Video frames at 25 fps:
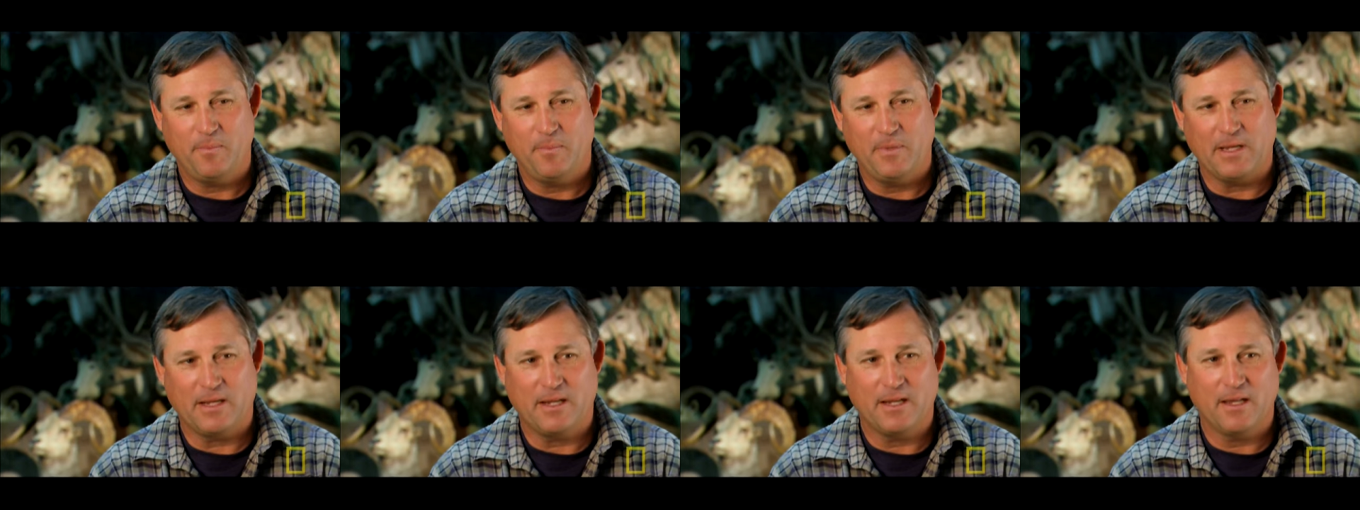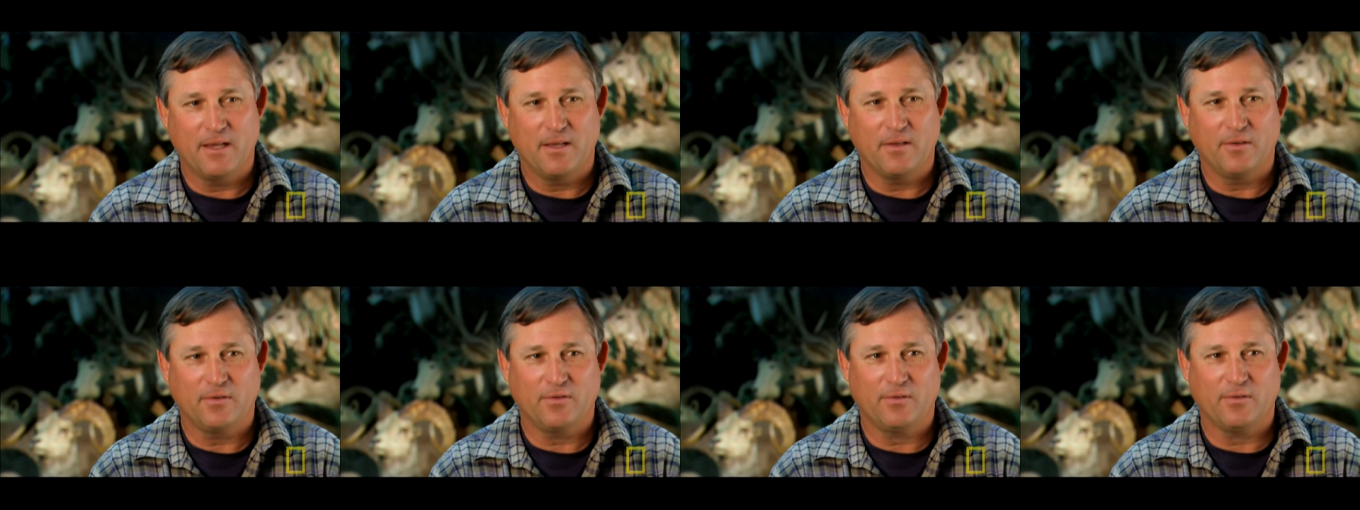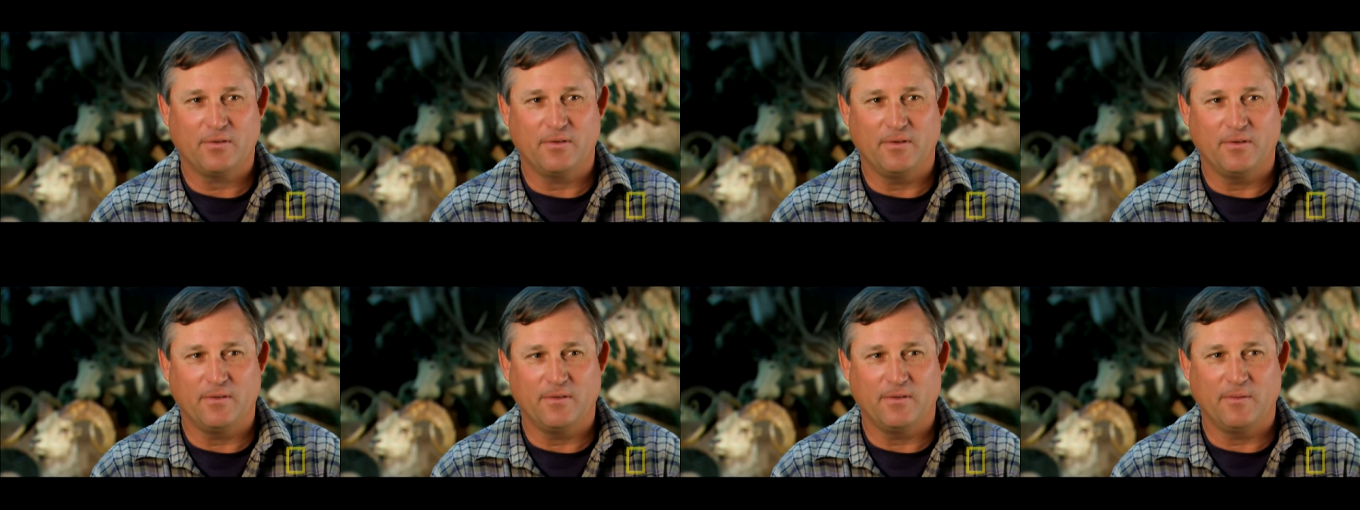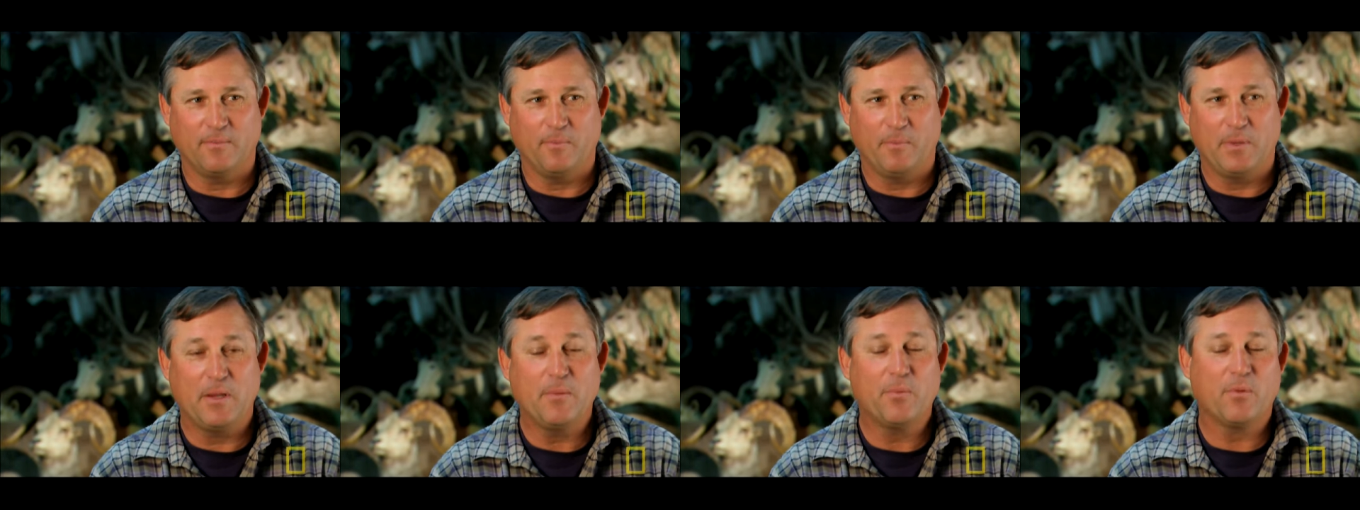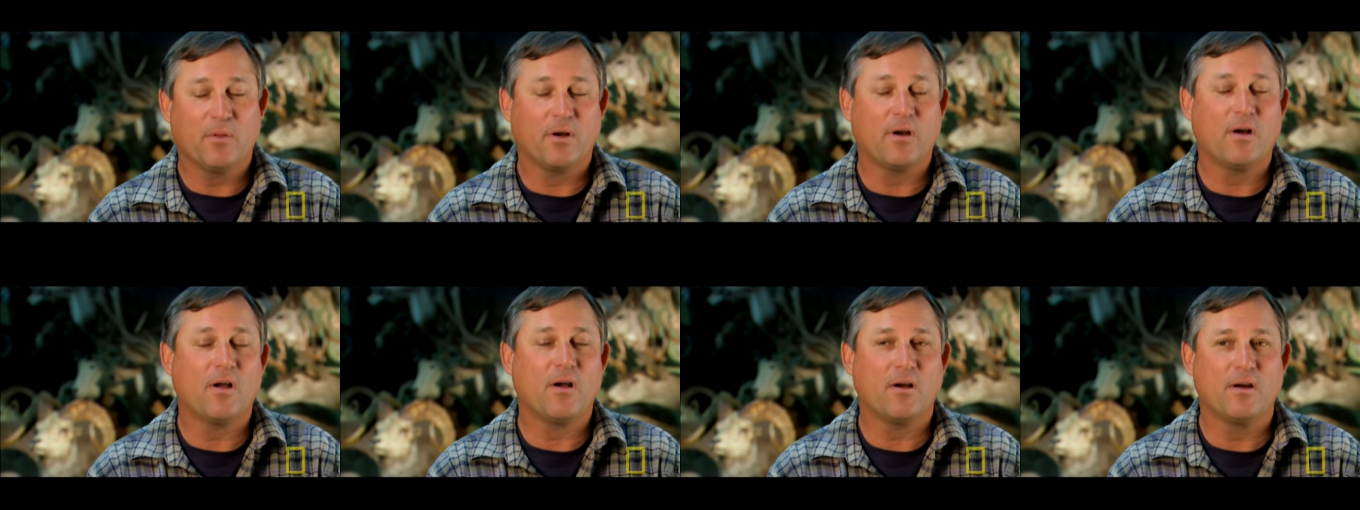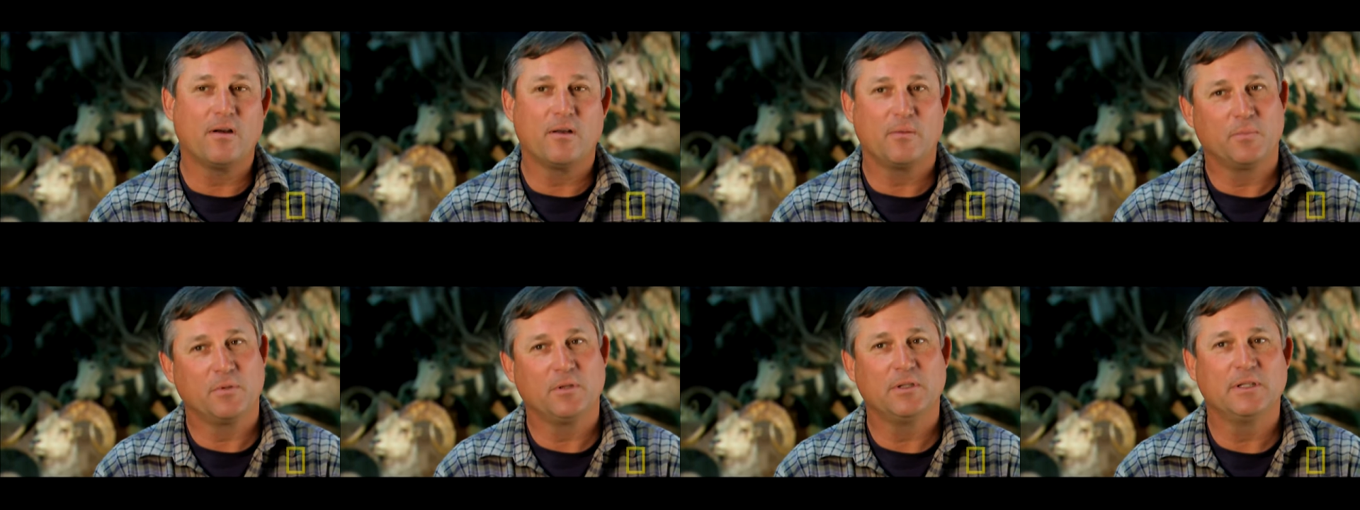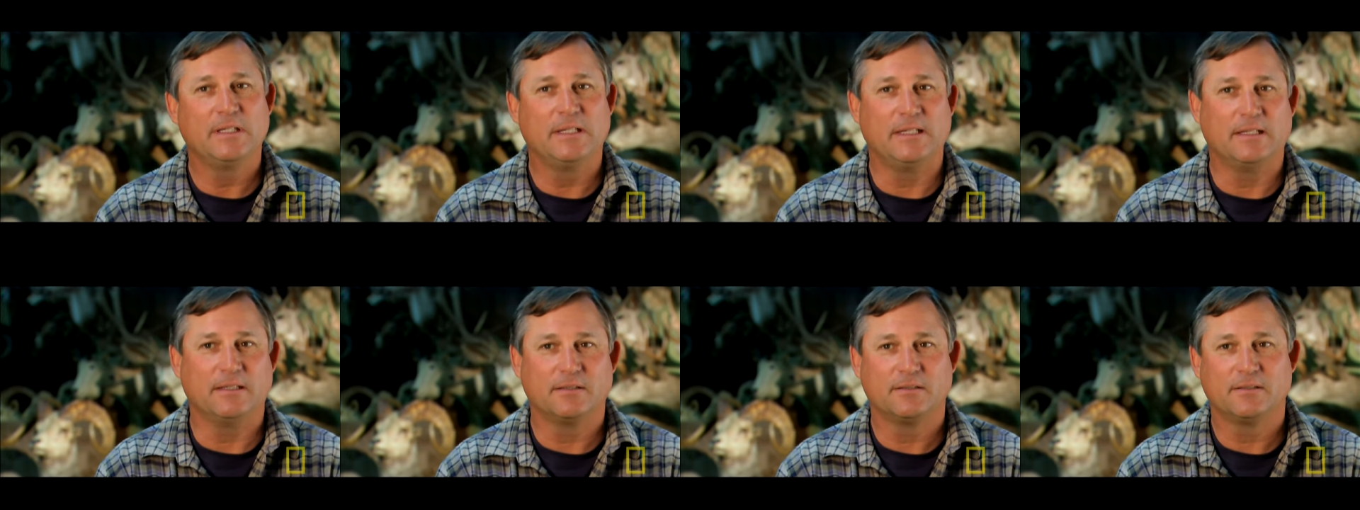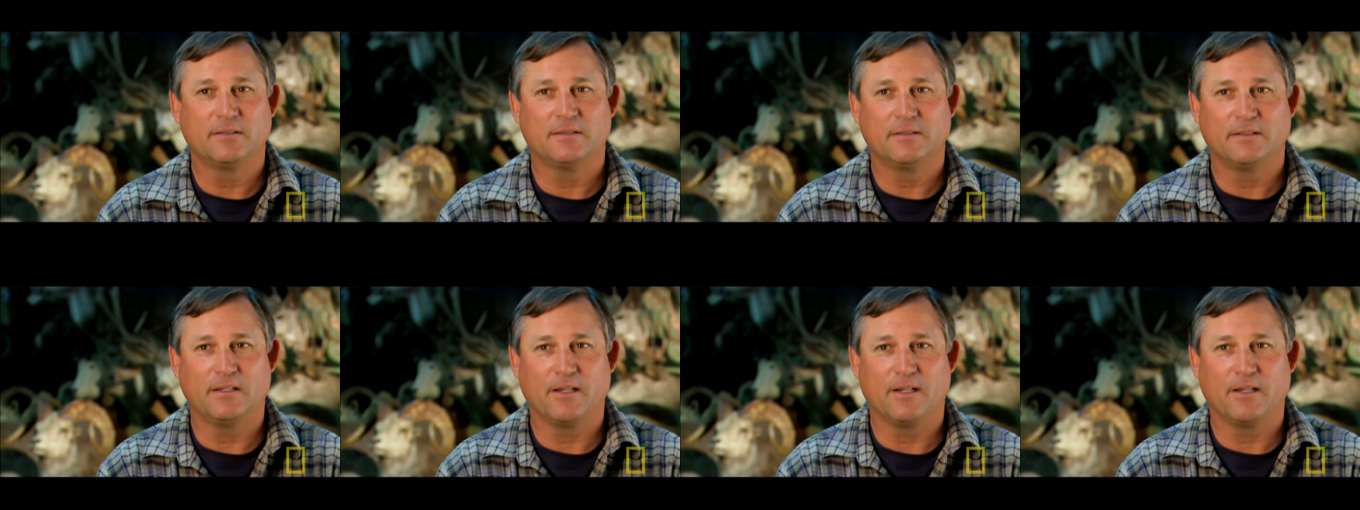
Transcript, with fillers: because people are hard to please.